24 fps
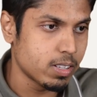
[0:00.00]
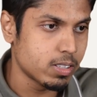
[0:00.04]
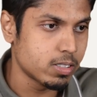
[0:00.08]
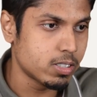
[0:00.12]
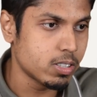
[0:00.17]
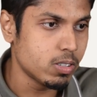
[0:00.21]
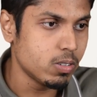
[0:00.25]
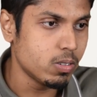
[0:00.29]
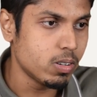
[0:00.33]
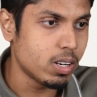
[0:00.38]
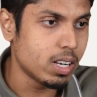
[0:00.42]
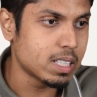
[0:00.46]

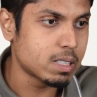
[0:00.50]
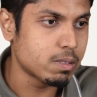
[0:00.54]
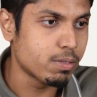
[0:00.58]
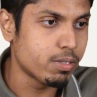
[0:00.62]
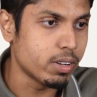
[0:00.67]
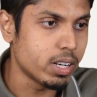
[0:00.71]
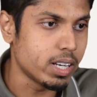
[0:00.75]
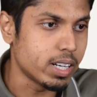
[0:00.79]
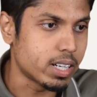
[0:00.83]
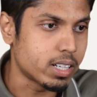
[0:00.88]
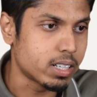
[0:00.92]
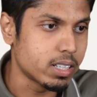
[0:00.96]
So let's
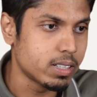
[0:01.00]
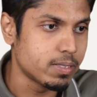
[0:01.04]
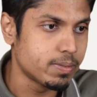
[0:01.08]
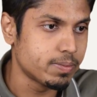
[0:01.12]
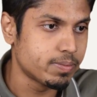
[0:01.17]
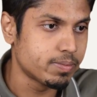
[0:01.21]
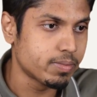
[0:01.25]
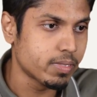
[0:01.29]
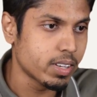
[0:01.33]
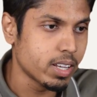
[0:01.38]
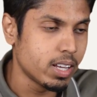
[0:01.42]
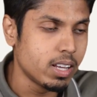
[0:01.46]
fill it.
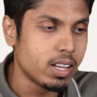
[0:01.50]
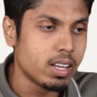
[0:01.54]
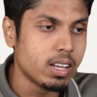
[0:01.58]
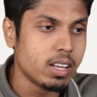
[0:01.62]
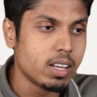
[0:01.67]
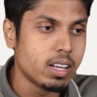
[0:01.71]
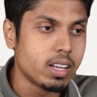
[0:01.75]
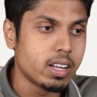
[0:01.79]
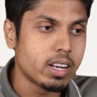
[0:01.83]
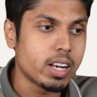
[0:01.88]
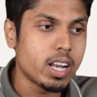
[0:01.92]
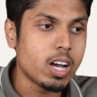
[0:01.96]

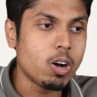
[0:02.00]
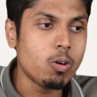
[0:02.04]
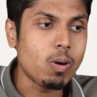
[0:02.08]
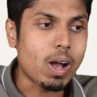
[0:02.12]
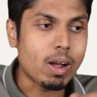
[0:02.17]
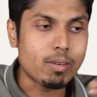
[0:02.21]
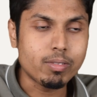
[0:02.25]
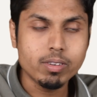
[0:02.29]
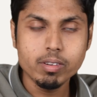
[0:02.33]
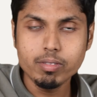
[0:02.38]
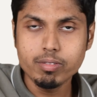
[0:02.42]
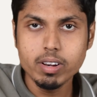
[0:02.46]
Now
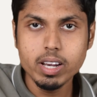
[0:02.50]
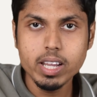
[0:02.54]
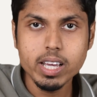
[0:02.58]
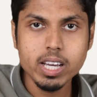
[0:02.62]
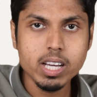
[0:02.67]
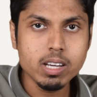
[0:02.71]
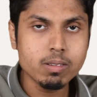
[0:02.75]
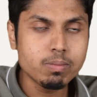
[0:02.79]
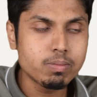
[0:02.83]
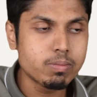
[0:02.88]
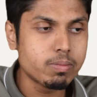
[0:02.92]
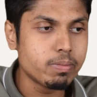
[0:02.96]
after
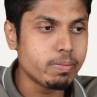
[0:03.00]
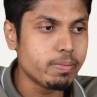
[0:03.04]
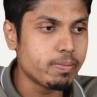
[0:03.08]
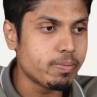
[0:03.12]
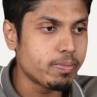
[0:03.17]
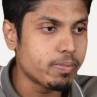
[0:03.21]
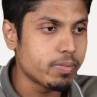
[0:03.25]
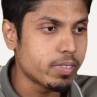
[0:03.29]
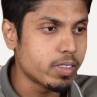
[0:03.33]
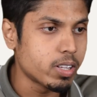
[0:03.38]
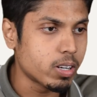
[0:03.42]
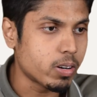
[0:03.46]
filling up
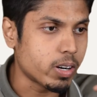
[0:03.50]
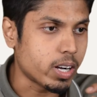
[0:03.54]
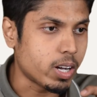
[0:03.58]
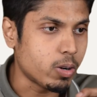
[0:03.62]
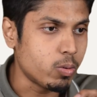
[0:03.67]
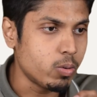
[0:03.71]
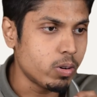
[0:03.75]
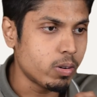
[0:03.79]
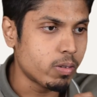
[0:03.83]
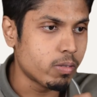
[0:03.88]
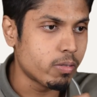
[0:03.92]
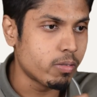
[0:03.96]
the
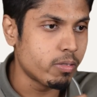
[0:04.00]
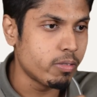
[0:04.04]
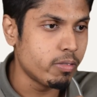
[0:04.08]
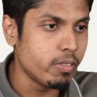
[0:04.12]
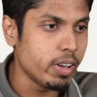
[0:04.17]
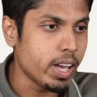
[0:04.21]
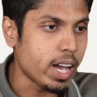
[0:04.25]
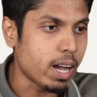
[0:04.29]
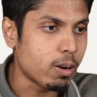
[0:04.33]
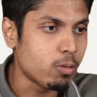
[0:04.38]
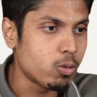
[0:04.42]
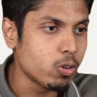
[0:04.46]
crown,
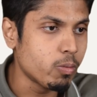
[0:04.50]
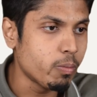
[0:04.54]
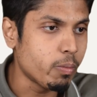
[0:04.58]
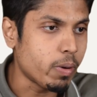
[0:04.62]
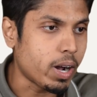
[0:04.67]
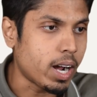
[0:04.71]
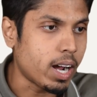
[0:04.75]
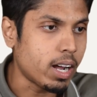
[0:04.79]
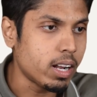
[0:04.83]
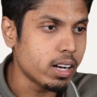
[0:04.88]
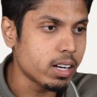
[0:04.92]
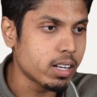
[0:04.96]
we have to
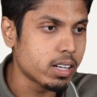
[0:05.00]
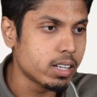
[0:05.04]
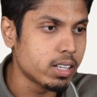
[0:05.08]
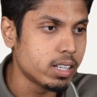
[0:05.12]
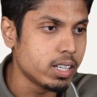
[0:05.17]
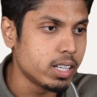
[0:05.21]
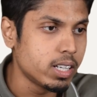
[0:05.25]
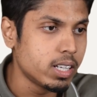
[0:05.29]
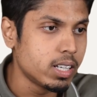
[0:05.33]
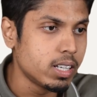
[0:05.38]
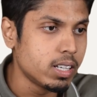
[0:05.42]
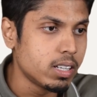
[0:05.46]
mark
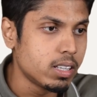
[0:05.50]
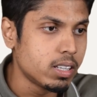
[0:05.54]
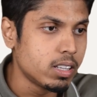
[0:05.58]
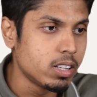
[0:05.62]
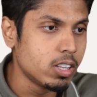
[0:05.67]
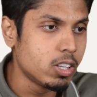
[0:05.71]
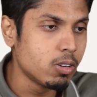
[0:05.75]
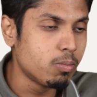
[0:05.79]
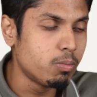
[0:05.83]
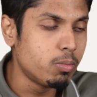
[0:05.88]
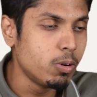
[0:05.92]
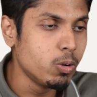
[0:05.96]

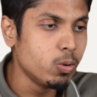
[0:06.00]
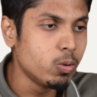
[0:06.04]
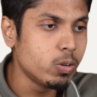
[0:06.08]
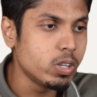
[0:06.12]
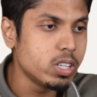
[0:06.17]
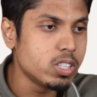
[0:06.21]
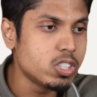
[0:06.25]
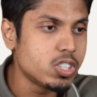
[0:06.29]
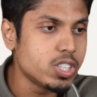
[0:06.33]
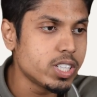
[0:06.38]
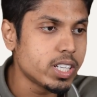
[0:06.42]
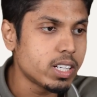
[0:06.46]
the blue
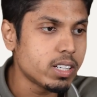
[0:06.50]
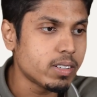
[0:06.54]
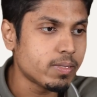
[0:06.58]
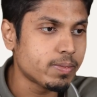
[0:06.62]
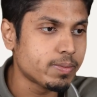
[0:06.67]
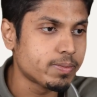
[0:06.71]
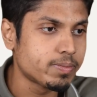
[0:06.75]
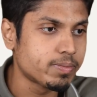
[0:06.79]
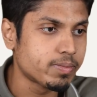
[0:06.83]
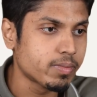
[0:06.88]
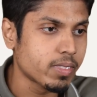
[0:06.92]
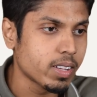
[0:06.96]

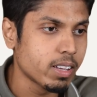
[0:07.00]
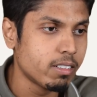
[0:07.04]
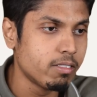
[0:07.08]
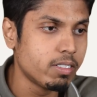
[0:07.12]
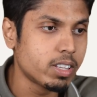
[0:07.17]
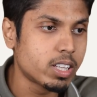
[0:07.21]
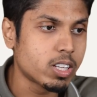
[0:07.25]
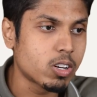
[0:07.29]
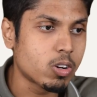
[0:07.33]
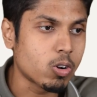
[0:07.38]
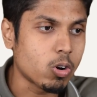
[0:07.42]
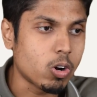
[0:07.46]
region
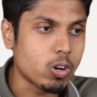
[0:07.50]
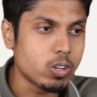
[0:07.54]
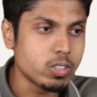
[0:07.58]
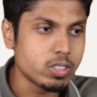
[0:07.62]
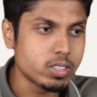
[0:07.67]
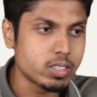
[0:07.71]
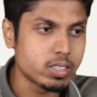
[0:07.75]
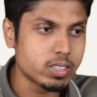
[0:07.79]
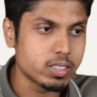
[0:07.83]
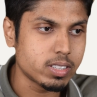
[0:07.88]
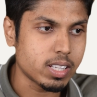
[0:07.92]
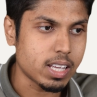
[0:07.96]
with
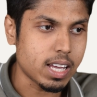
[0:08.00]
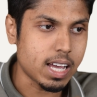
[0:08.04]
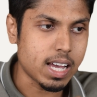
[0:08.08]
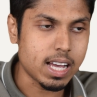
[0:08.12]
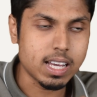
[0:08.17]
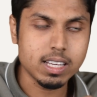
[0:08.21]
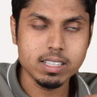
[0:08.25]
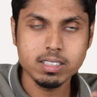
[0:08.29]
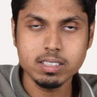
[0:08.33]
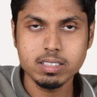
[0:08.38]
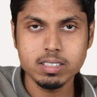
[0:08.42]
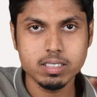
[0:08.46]
cross
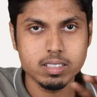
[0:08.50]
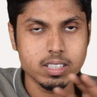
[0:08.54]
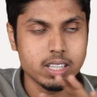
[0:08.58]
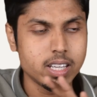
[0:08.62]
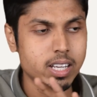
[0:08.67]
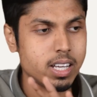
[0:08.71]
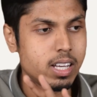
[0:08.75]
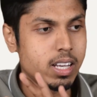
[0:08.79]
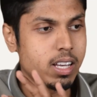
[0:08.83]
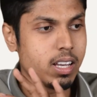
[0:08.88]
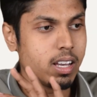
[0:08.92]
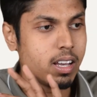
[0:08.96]
as
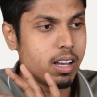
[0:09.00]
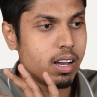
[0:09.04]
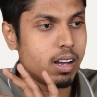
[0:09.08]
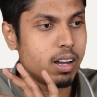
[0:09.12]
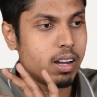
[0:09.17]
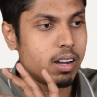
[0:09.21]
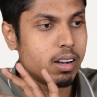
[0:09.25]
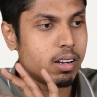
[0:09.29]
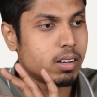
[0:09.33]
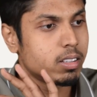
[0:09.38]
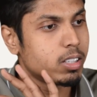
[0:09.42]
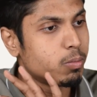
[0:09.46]

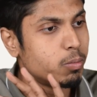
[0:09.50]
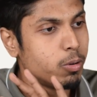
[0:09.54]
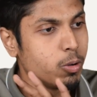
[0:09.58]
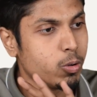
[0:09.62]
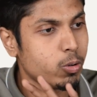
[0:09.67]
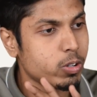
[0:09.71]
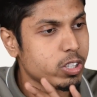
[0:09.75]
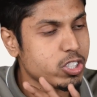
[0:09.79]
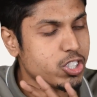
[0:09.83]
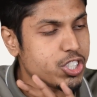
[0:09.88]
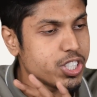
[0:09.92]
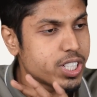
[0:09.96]
the
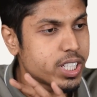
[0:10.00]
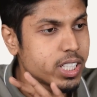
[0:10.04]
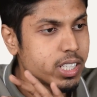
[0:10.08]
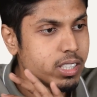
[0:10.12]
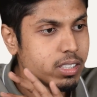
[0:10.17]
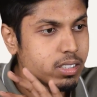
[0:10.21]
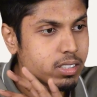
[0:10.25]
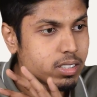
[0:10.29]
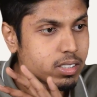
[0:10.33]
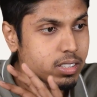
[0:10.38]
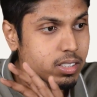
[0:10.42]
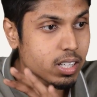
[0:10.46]
blue region
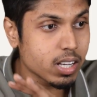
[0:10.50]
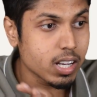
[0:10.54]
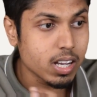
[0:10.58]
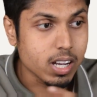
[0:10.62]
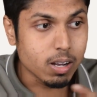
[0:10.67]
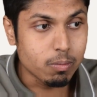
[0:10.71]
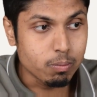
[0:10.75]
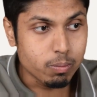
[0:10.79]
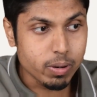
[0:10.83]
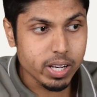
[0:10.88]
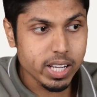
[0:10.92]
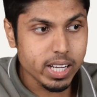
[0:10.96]
is
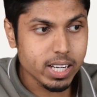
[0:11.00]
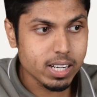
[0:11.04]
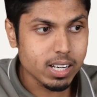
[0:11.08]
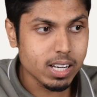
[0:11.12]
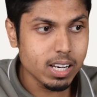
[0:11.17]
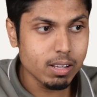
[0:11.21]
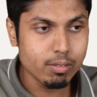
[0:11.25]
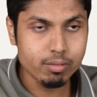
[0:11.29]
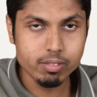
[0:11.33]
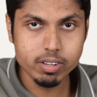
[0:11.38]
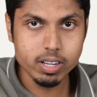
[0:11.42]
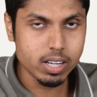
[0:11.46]

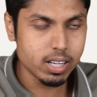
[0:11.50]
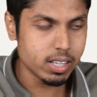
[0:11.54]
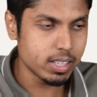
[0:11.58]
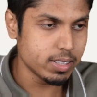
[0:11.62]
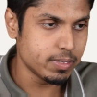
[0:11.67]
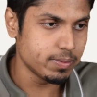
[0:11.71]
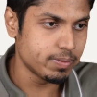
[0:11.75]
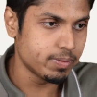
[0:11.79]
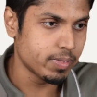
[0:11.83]
completely filled.